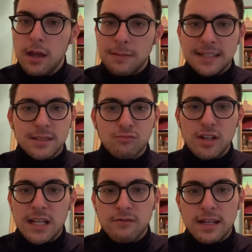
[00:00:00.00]
played some
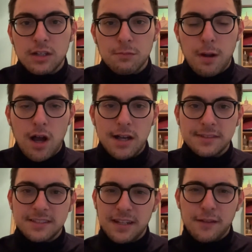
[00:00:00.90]
really, really good
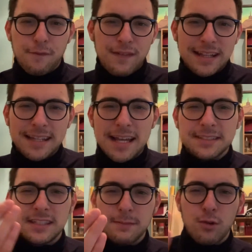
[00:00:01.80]
passes, and it's a
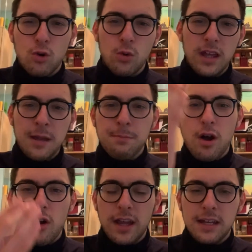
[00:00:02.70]
fantastic ball in
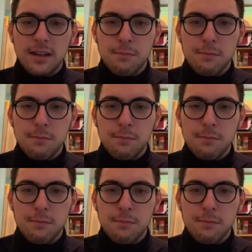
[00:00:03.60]
behind.